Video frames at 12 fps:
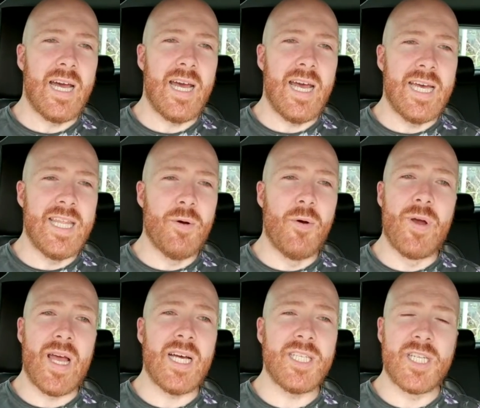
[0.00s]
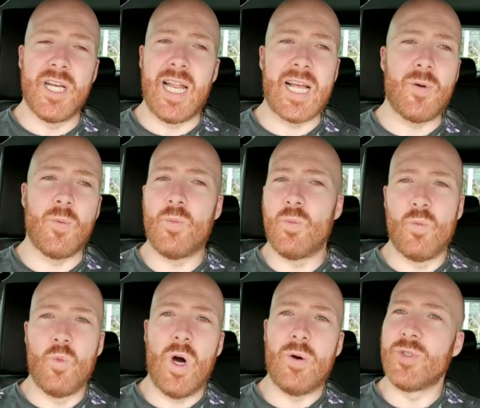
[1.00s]
And then when we asked her, like,
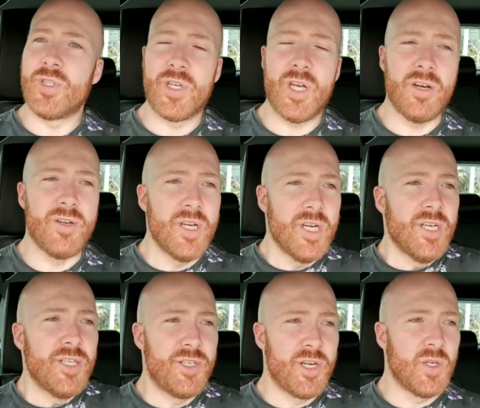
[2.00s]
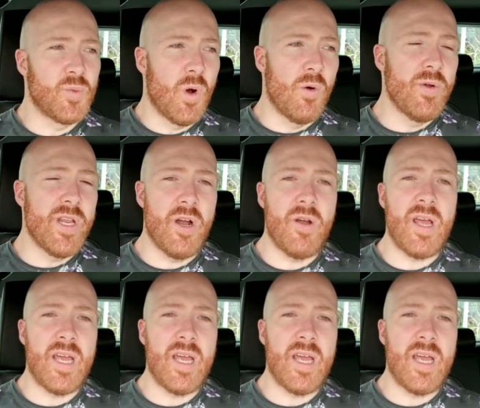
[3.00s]
what was the go, she goes, well, you know,